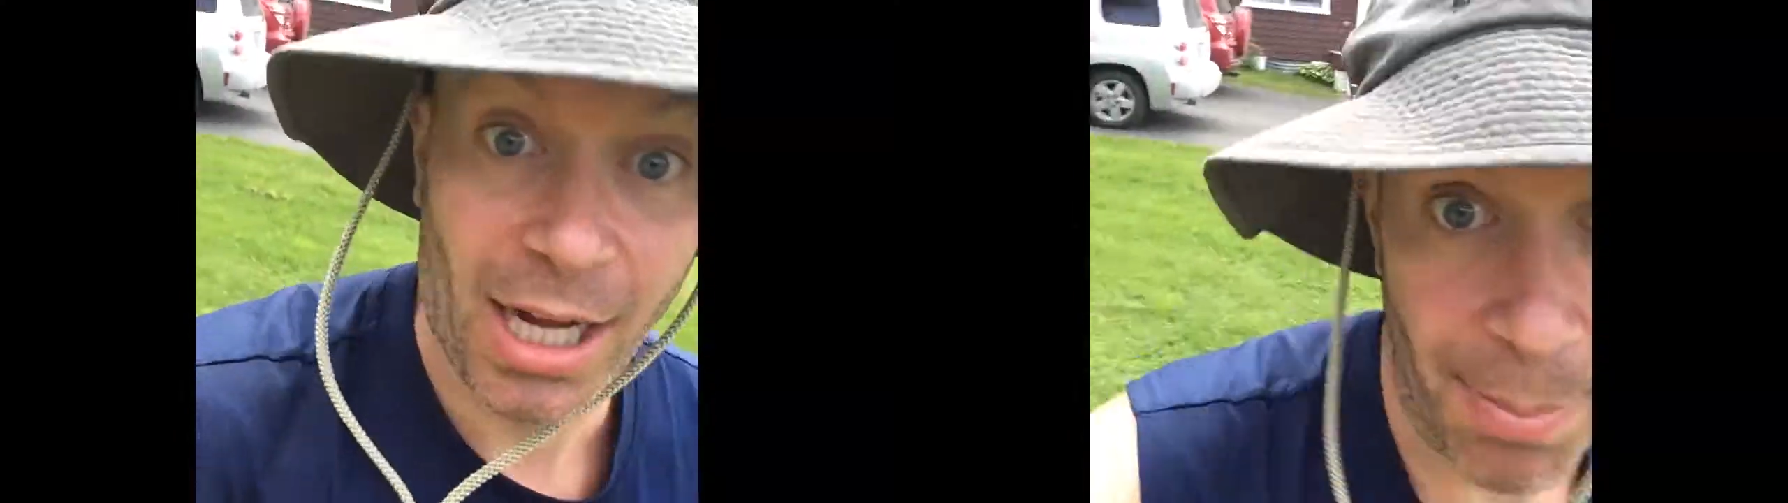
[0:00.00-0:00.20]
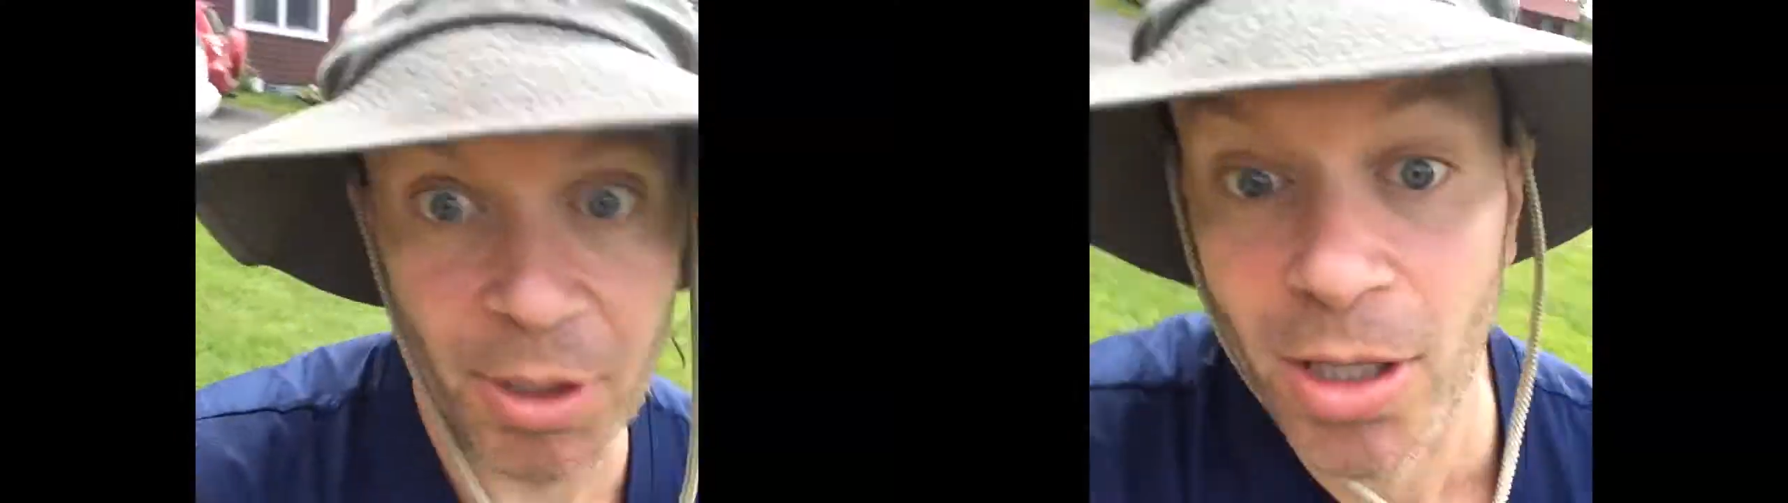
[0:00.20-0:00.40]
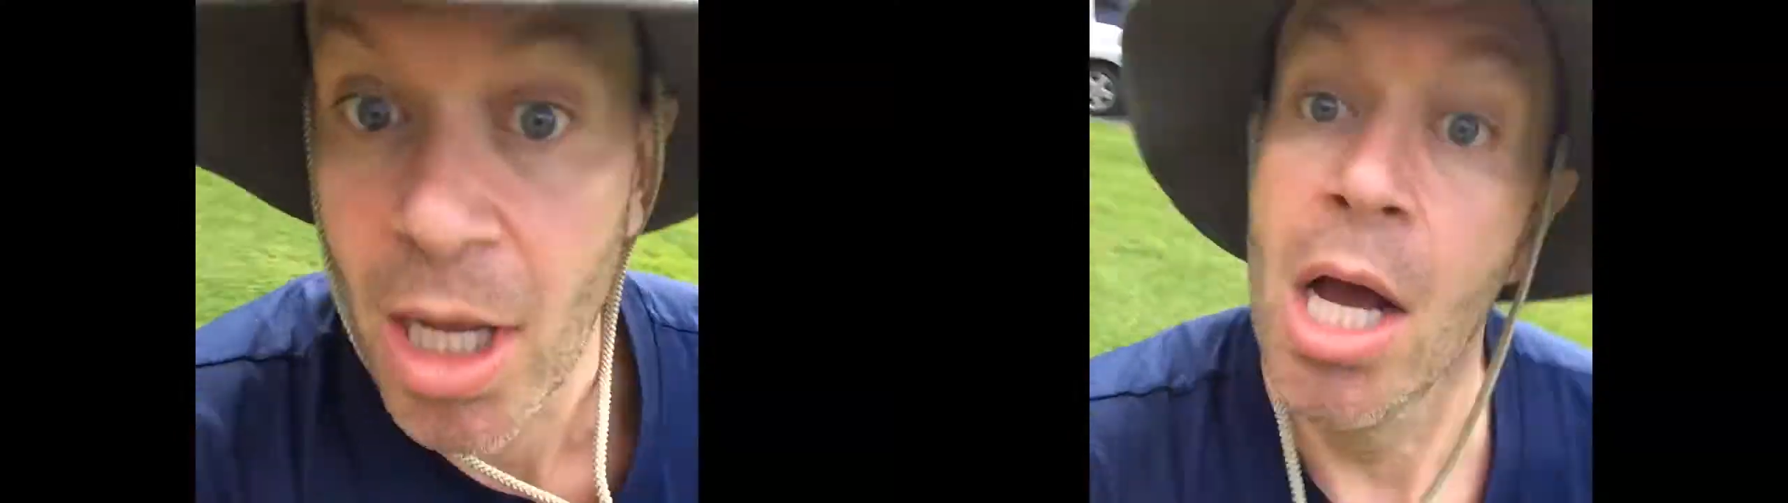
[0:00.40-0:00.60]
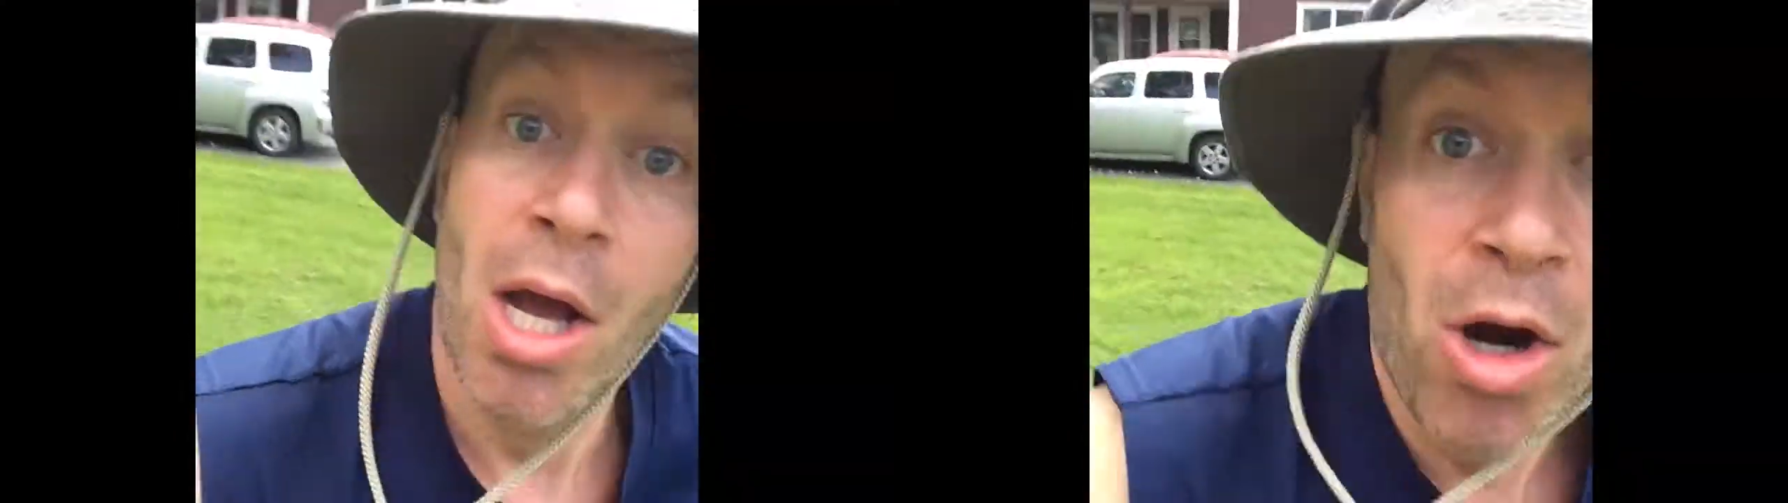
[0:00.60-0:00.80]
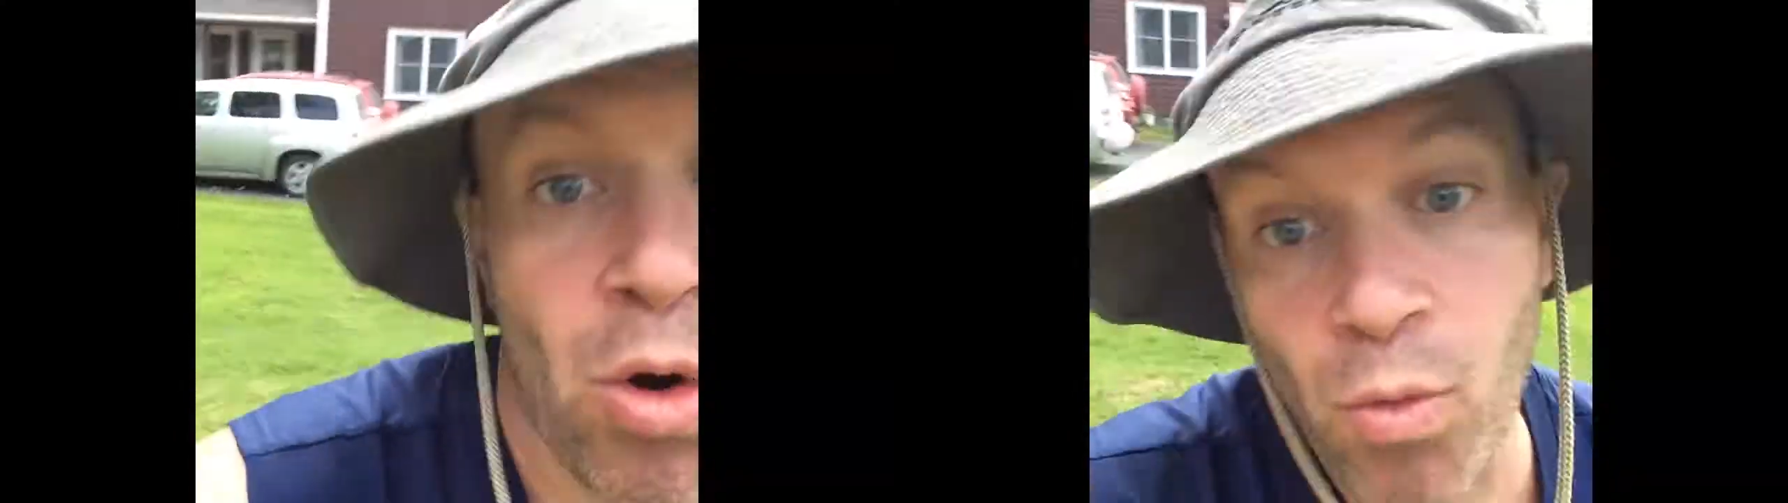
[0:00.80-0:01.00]
couple
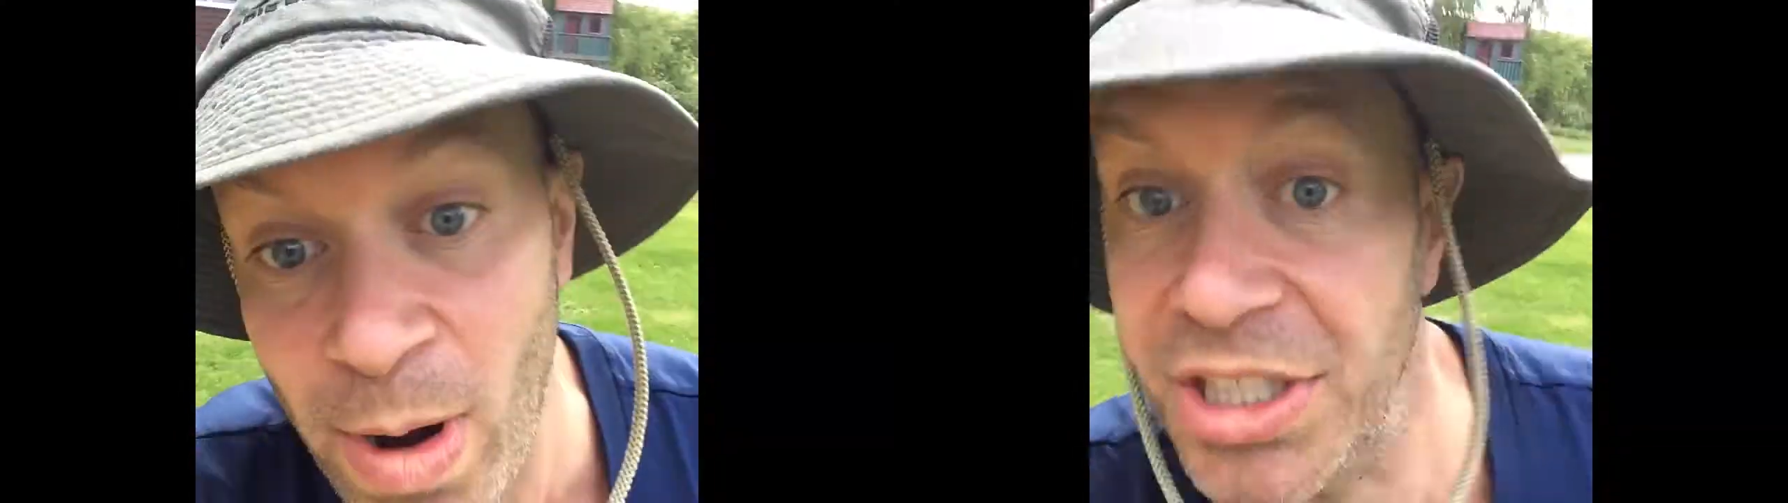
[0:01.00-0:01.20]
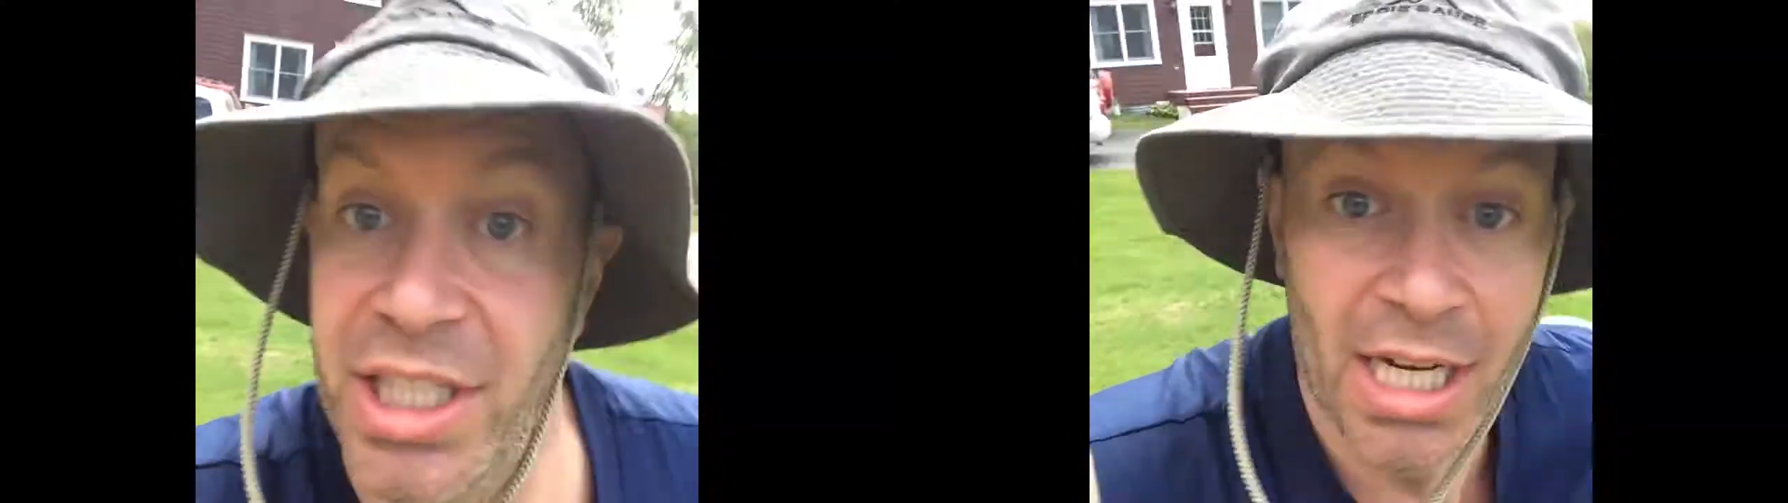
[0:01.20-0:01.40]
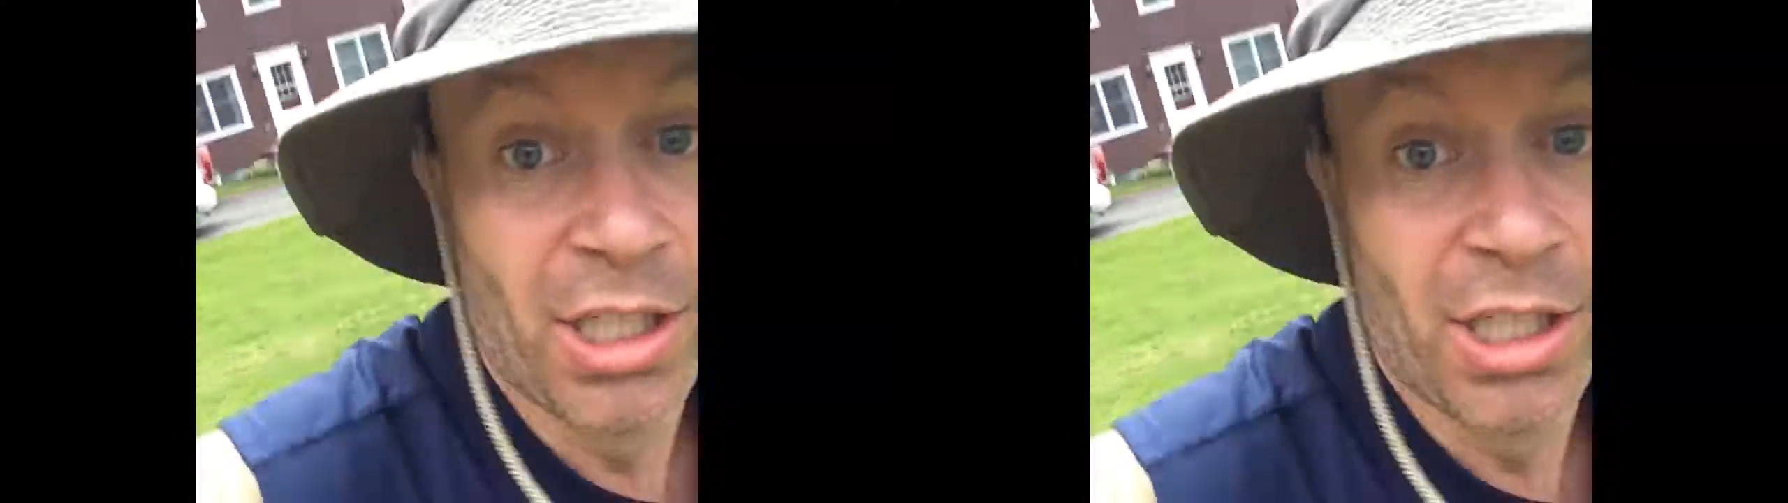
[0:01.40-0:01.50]
who wish